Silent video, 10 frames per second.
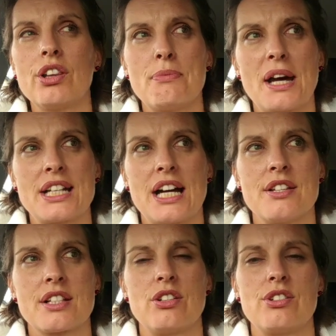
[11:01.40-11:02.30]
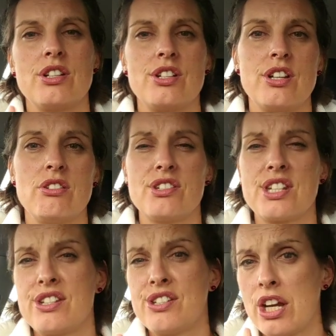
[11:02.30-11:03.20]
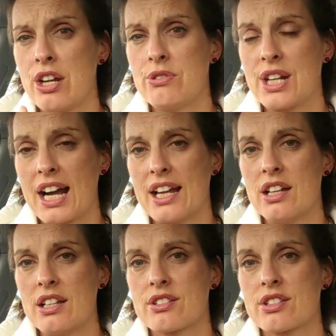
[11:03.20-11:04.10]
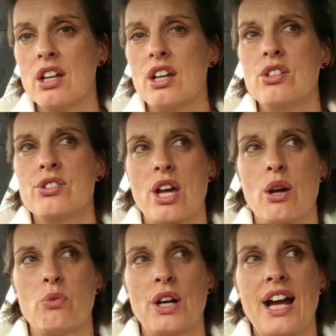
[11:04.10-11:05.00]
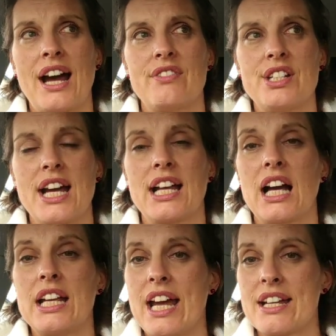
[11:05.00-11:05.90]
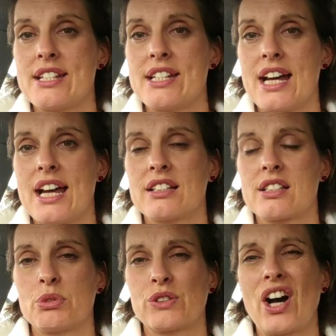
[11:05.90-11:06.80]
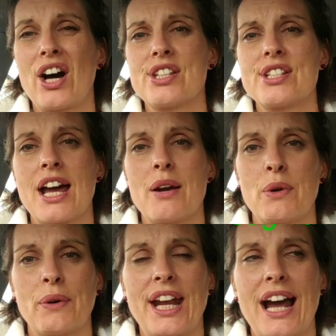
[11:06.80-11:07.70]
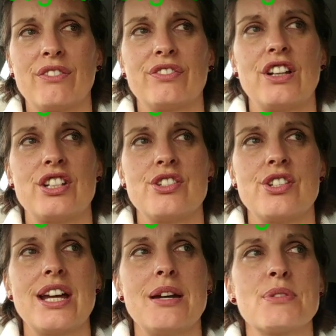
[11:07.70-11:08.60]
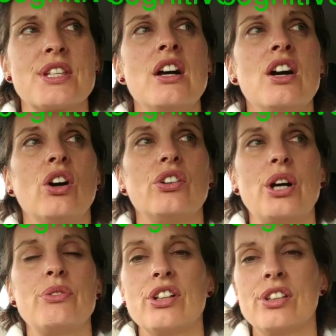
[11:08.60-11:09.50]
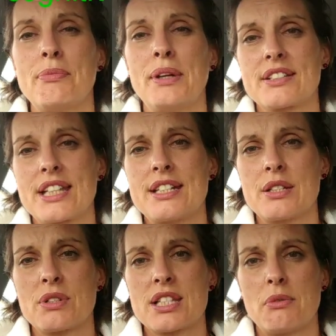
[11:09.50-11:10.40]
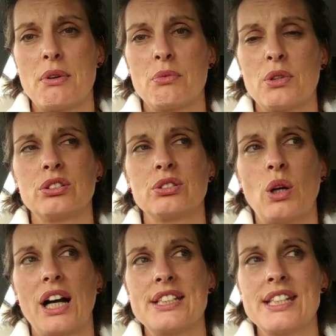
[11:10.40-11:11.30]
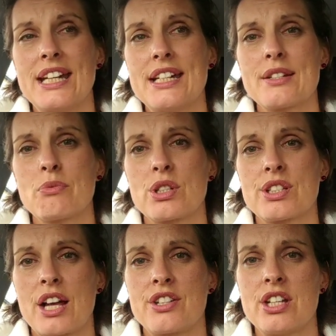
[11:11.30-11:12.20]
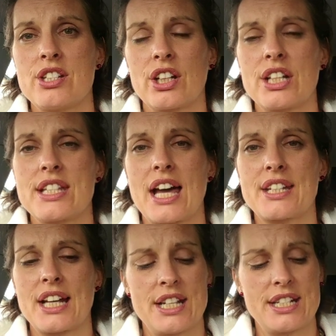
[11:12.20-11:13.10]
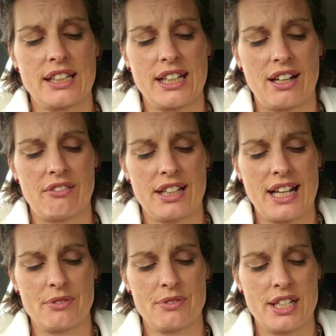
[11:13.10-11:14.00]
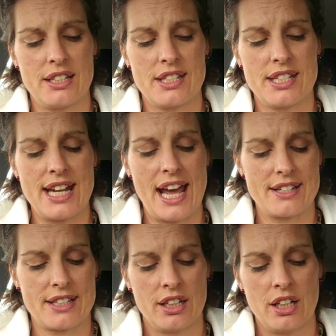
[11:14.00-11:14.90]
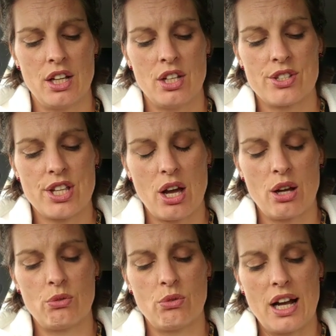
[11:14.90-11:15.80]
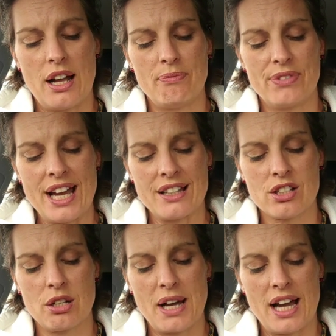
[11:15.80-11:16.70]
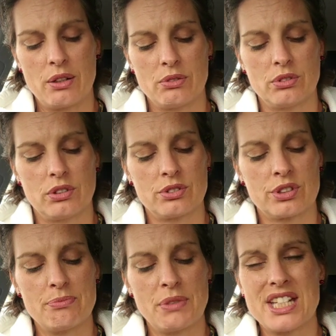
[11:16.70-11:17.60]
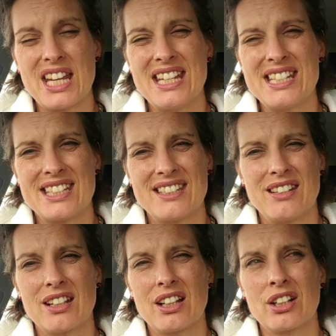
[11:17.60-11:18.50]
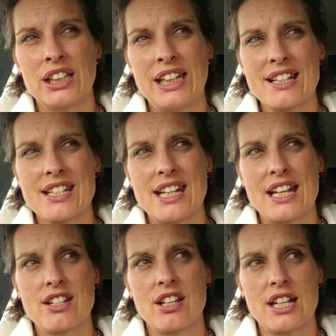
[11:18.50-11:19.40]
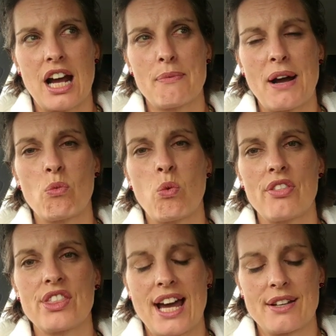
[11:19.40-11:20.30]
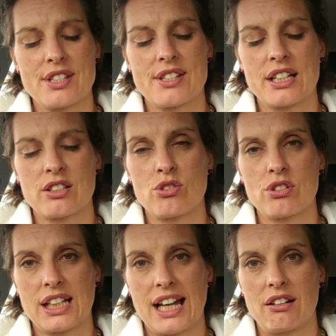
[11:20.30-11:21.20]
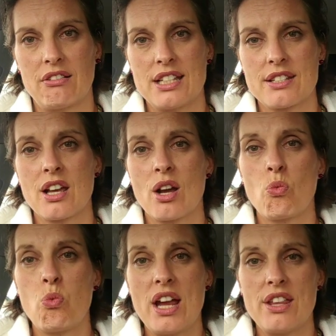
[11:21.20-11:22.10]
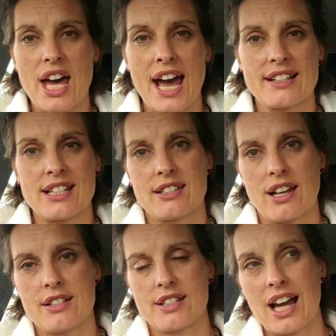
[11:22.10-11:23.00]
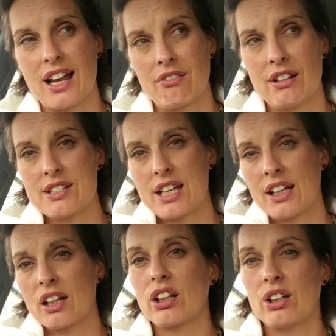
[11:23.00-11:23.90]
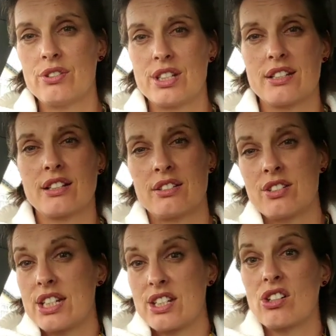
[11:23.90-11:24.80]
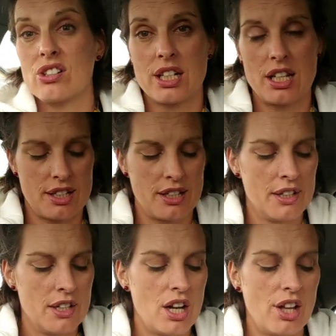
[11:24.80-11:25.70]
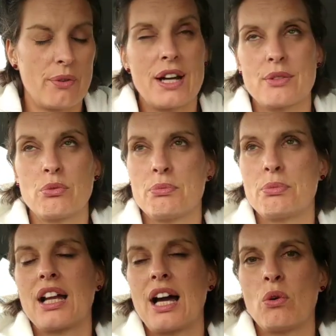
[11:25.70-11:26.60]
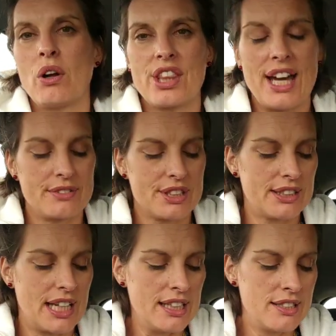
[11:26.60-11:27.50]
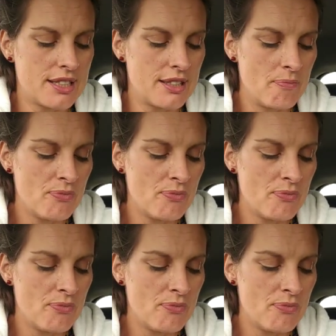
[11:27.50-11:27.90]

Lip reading: on the Beck Diet Solution, you choose 2 diets. So when I have a day like yesterday, because it was Father's Day and we went out for fish and chips, although the other meals I did were Slimming World, what I did was I turned it on its head and I did calorie counting instead. So that's come out that my yesterday turned out about 1,600 calories with exercise calories included and deducted, otherwise it would have been like 1,008.